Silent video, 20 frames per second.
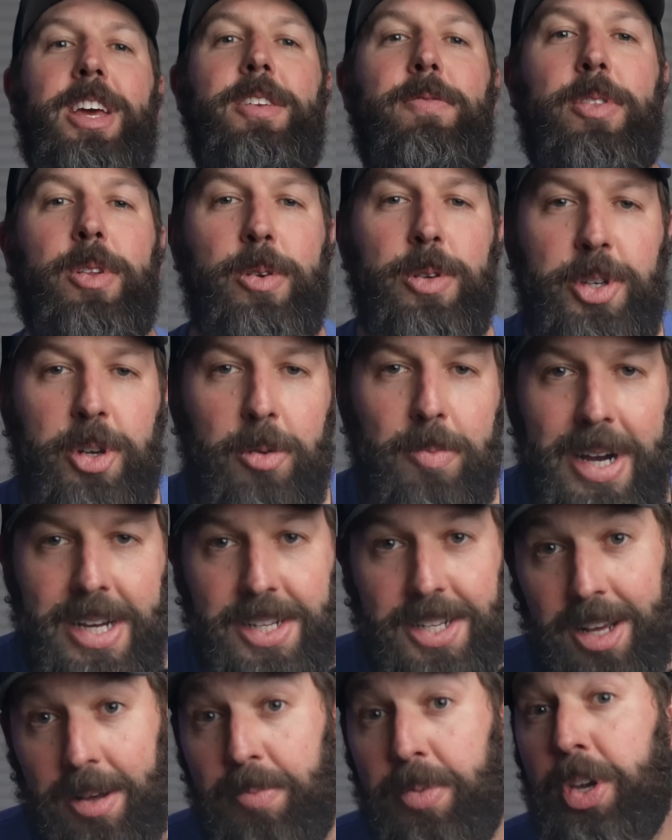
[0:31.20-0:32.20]
influence you to buy
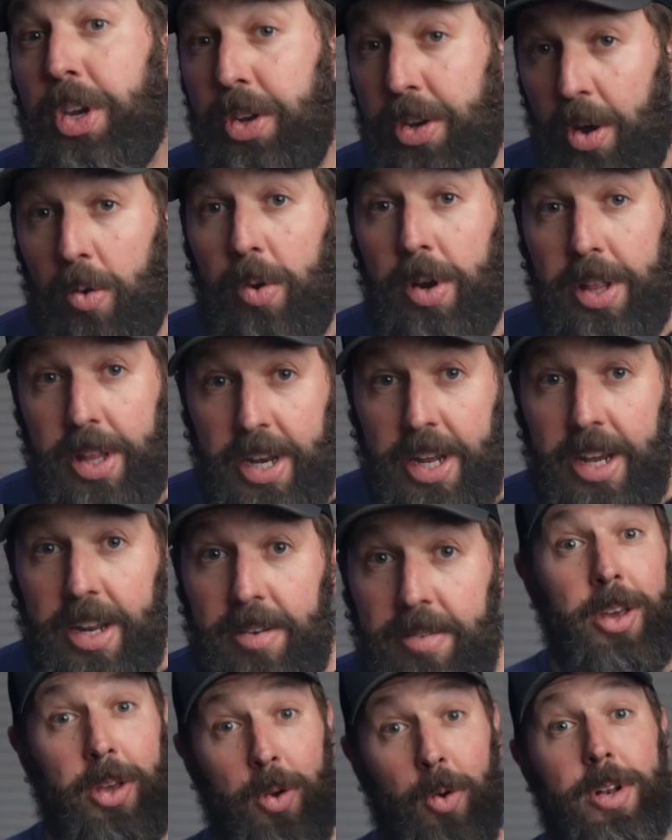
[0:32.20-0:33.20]
something you don't really
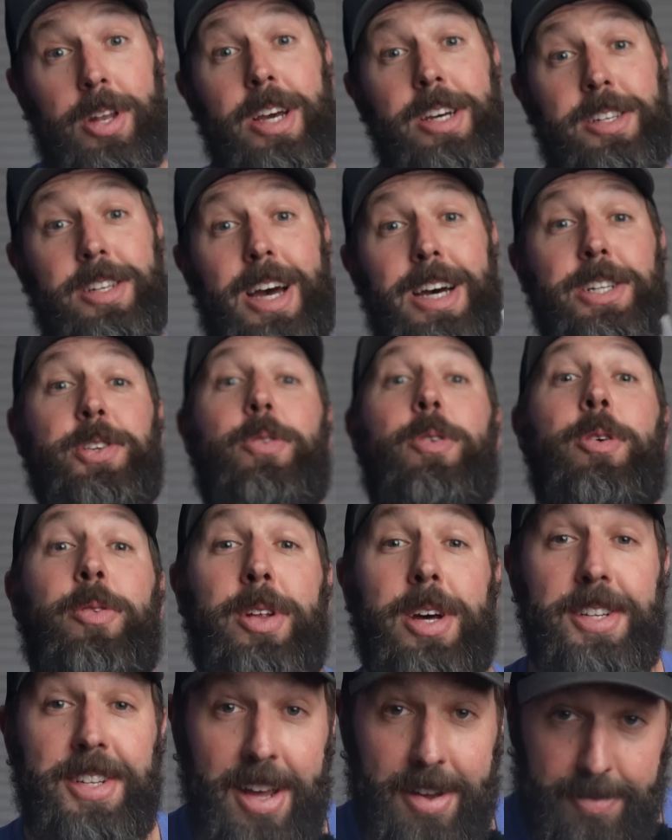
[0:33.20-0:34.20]
need. Your testosterone
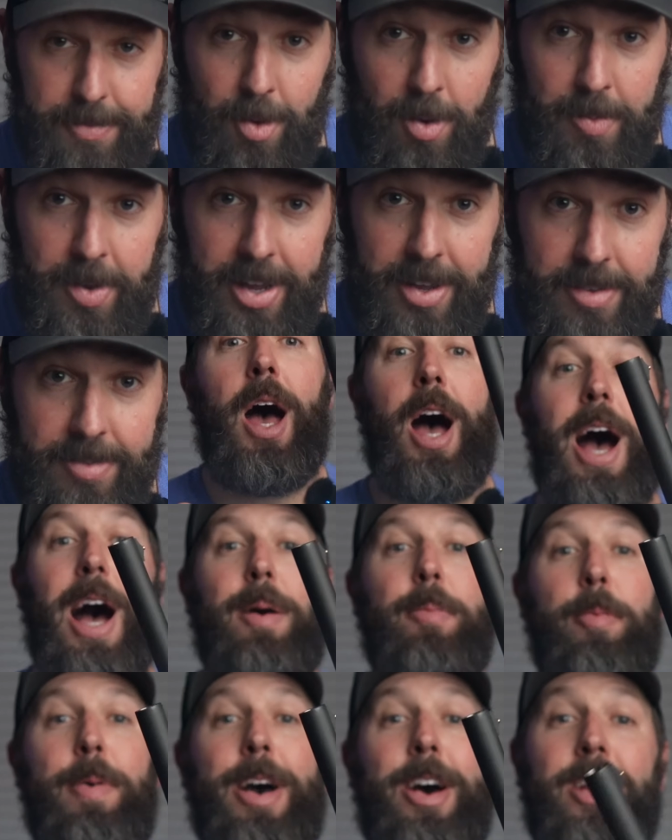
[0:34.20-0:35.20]
does that for me.
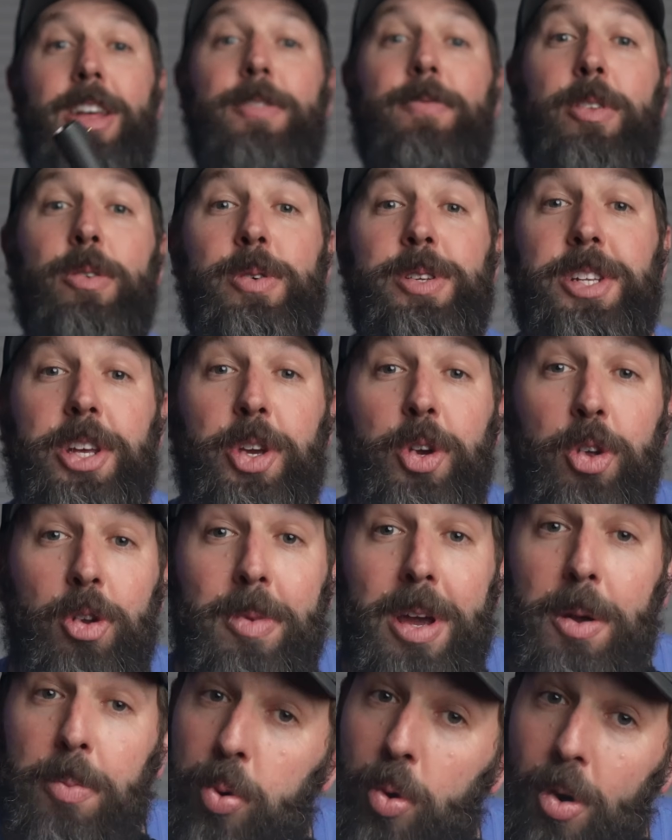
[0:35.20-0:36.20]
I'm about influencing you to
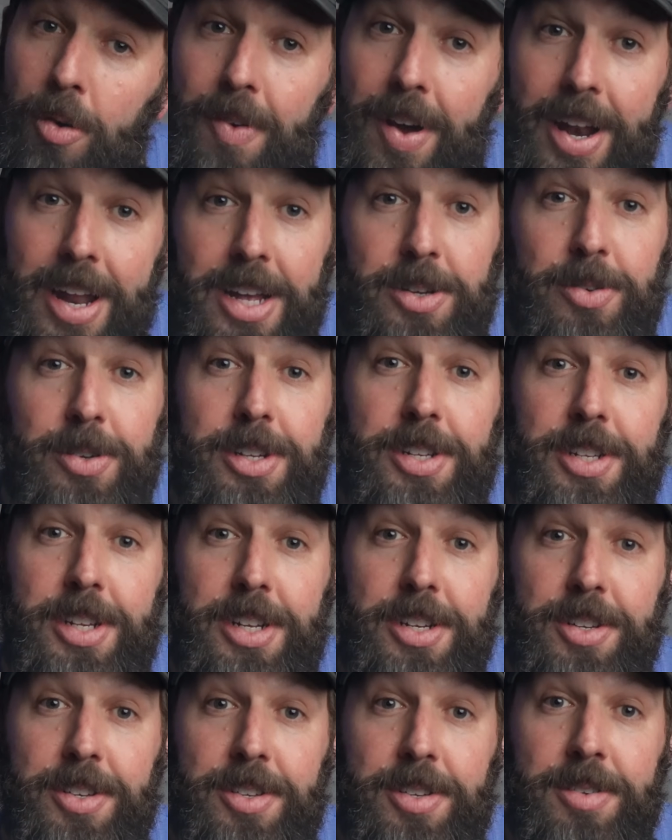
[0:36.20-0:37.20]
make poor financial
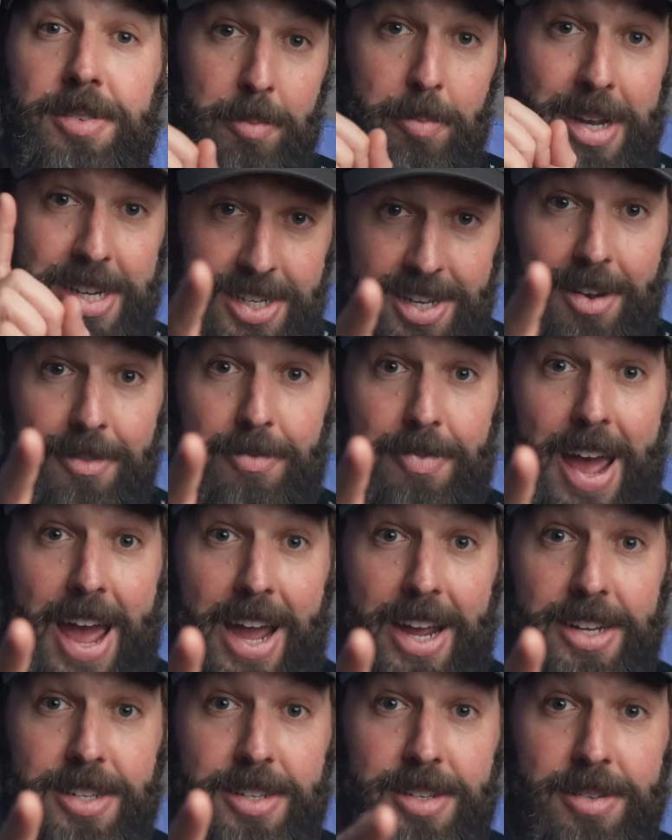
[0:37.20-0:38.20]
decisions based on
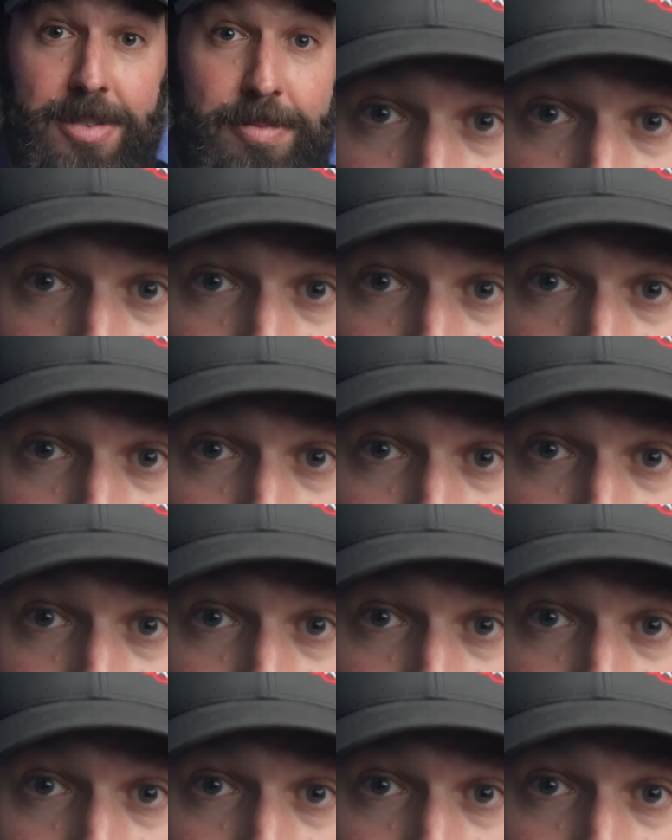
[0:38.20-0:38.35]
facts,